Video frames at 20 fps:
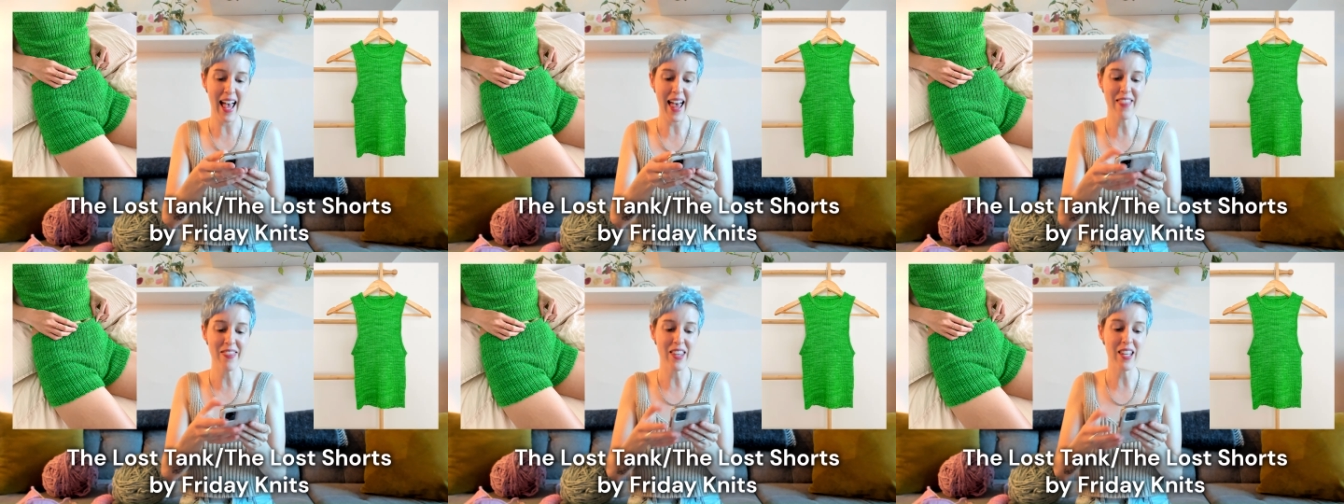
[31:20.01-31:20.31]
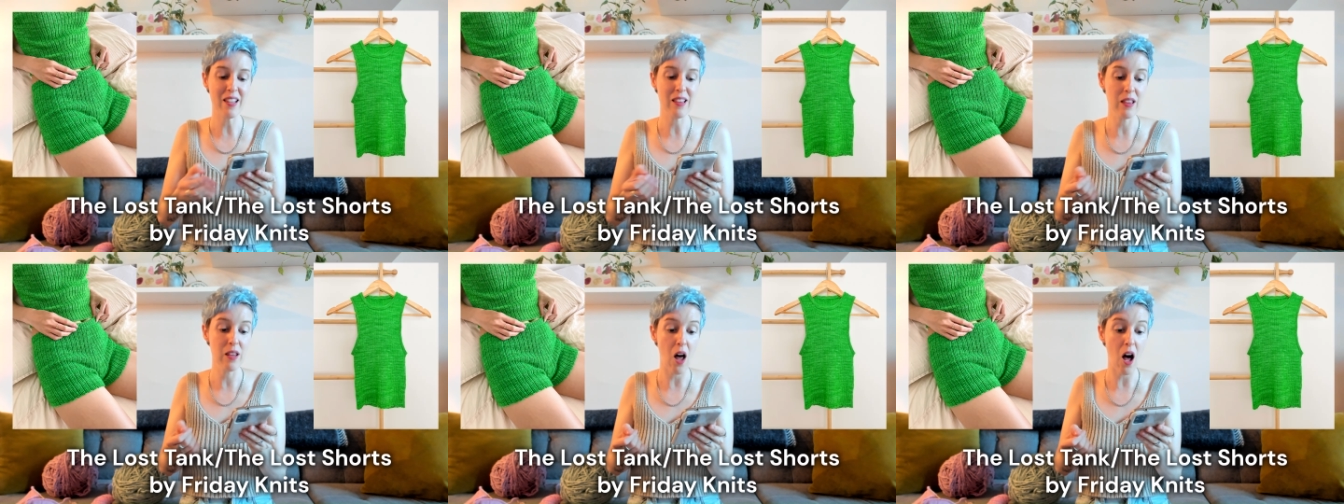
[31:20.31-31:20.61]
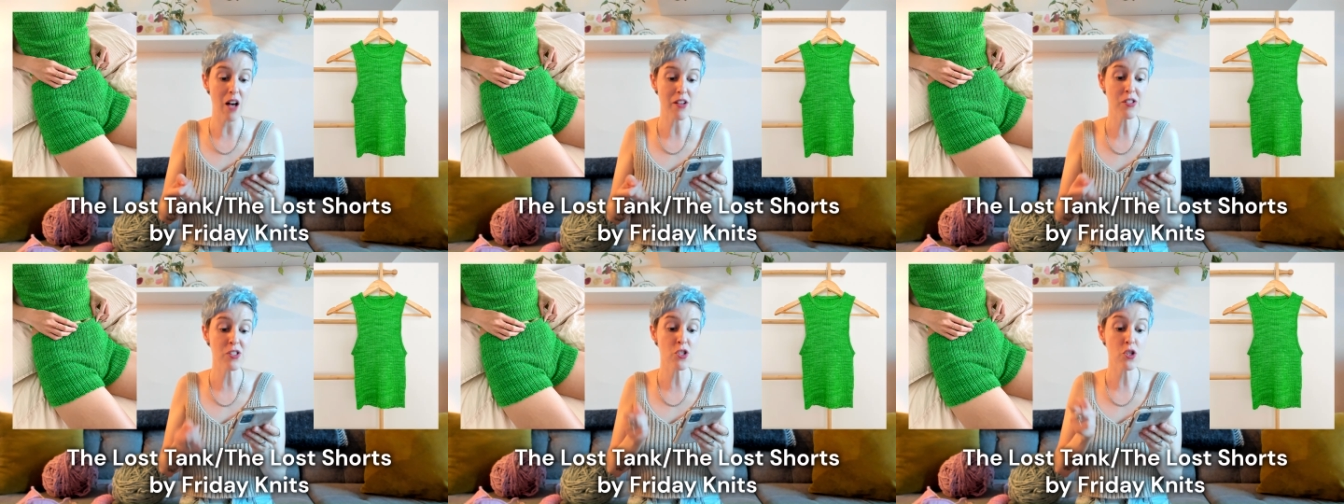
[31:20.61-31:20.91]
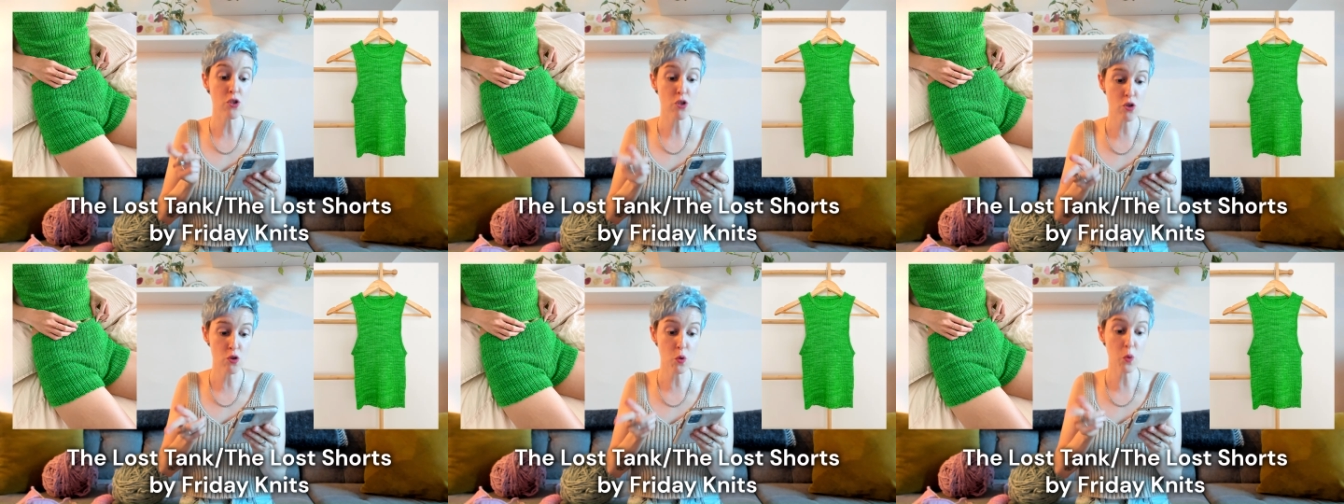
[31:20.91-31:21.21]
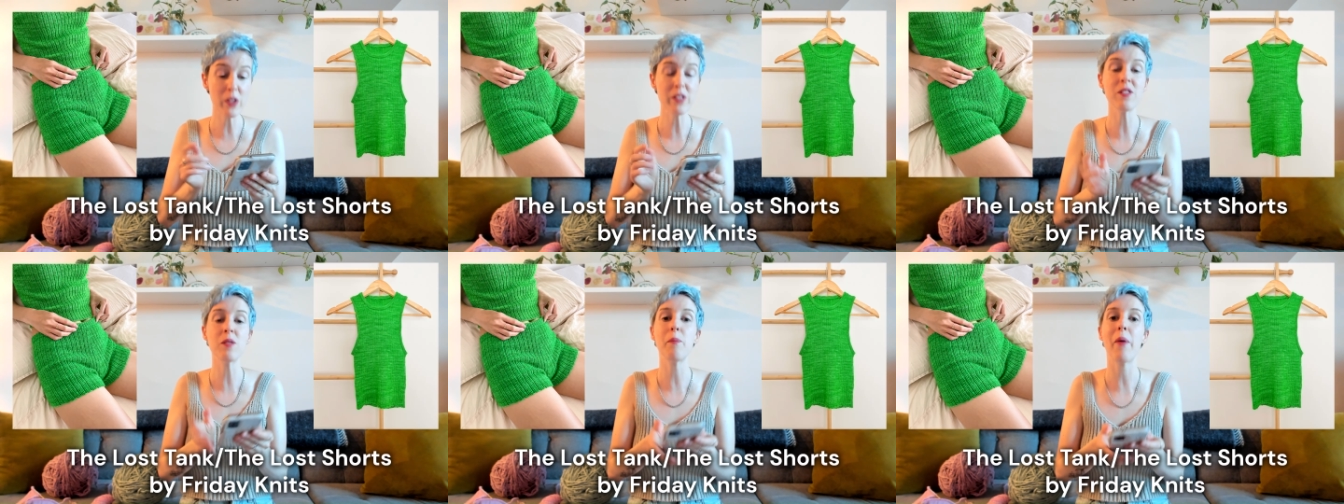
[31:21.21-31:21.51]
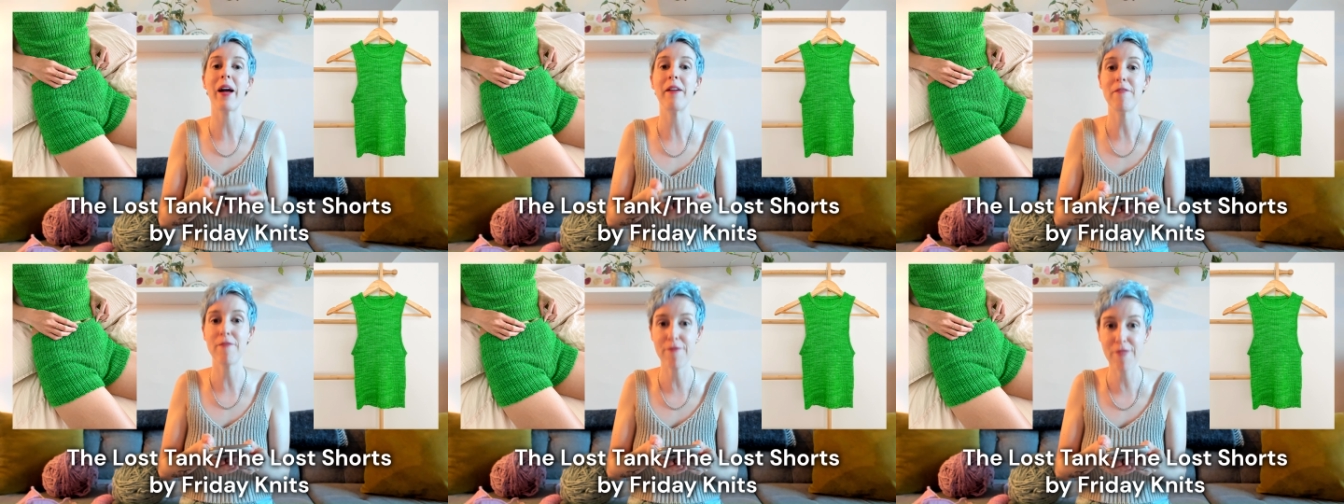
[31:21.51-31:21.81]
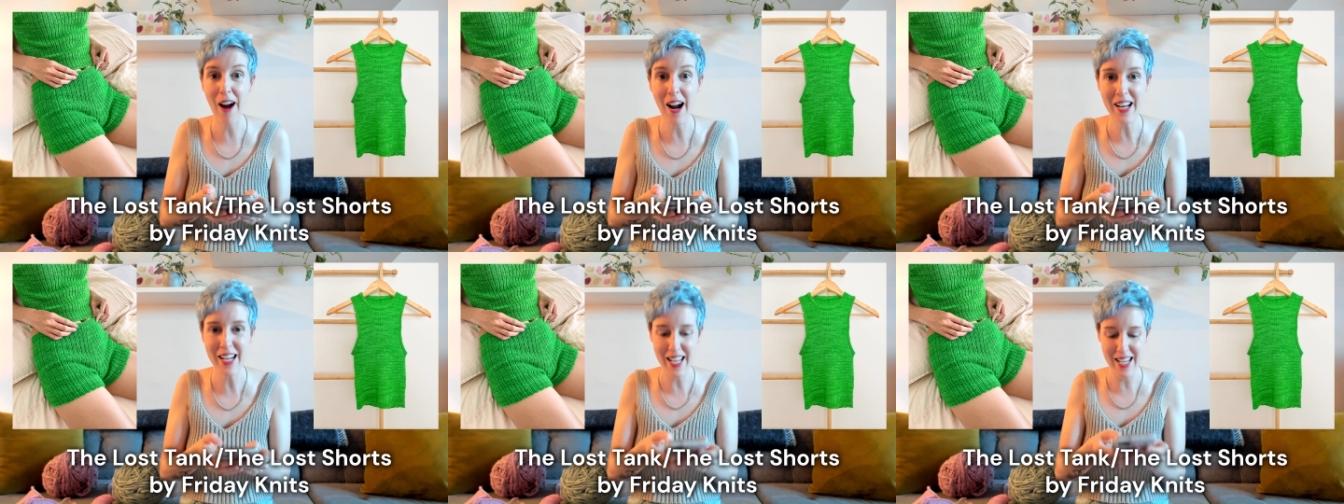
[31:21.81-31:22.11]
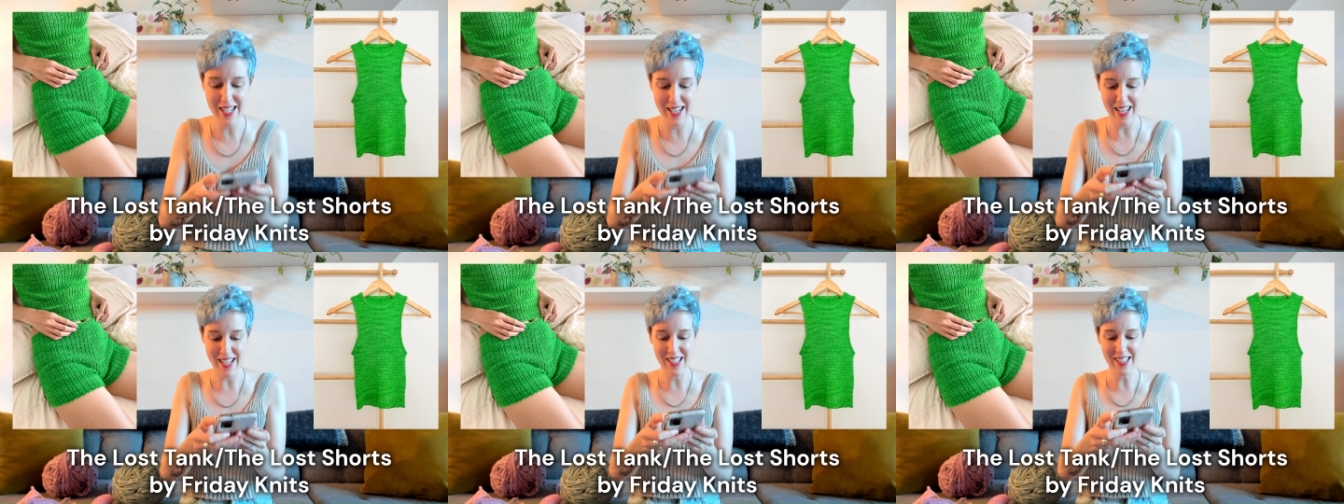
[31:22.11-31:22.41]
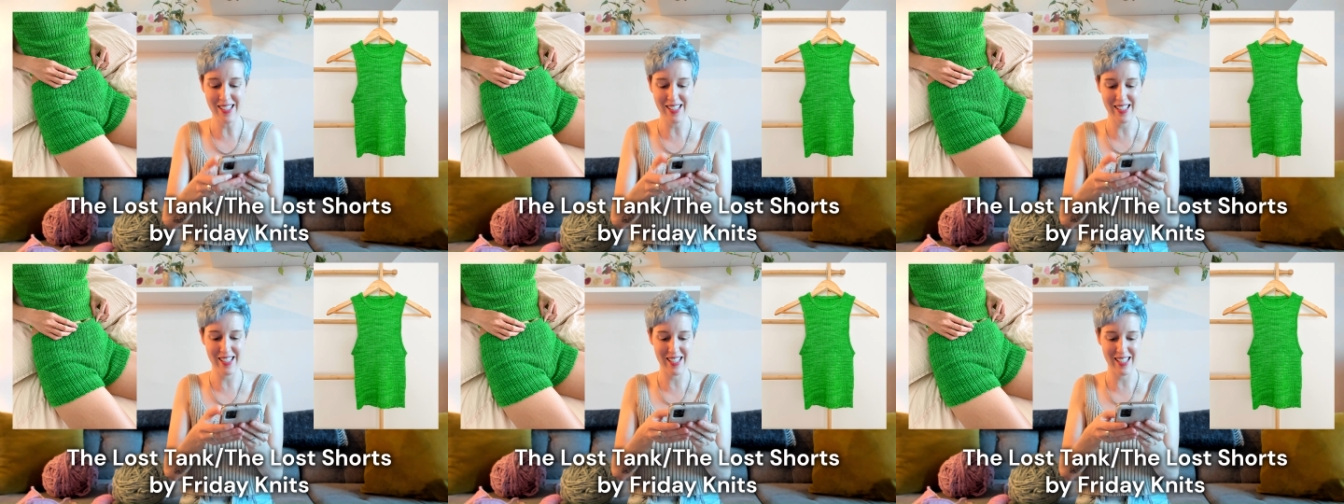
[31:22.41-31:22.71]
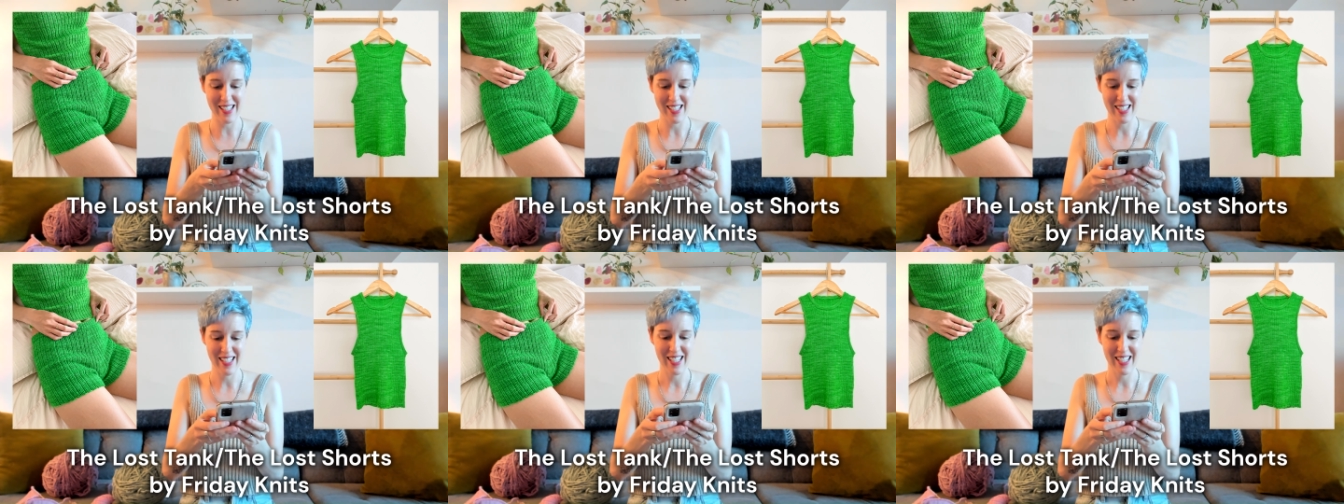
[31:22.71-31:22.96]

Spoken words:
and the Lost Shorts by Friday Knits.